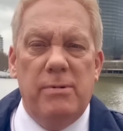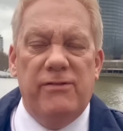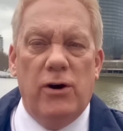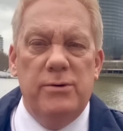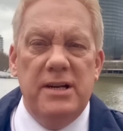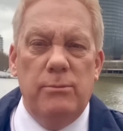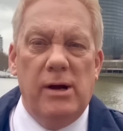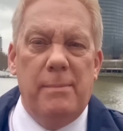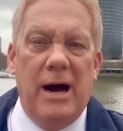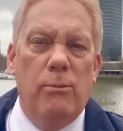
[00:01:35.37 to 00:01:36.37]
before, didn't
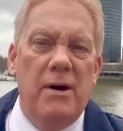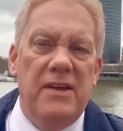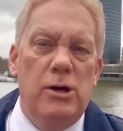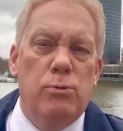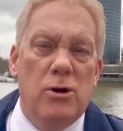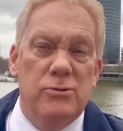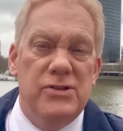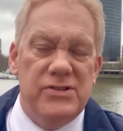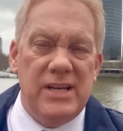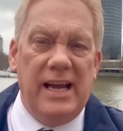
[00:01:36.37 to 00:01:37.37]
we, about whether you want
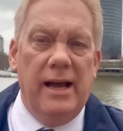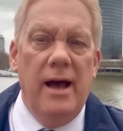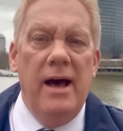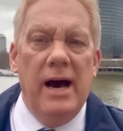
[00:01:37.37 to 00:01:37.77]
to see